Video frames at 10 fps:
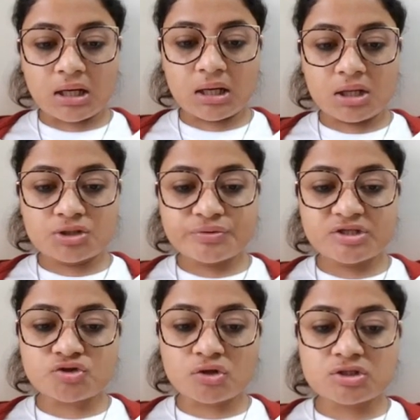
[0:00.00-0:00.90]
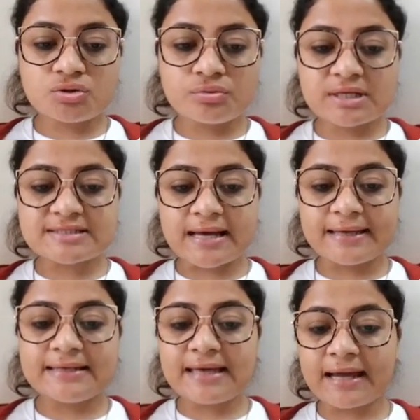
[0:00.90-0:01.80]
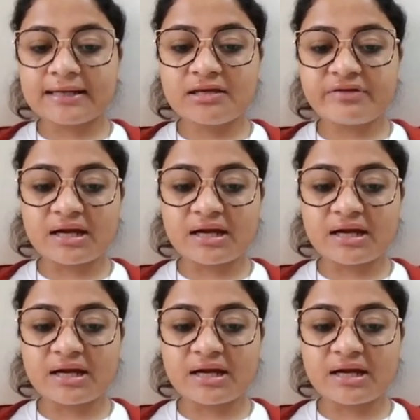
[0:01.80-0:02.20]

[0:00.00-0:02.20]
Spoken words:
So it is also known as highly active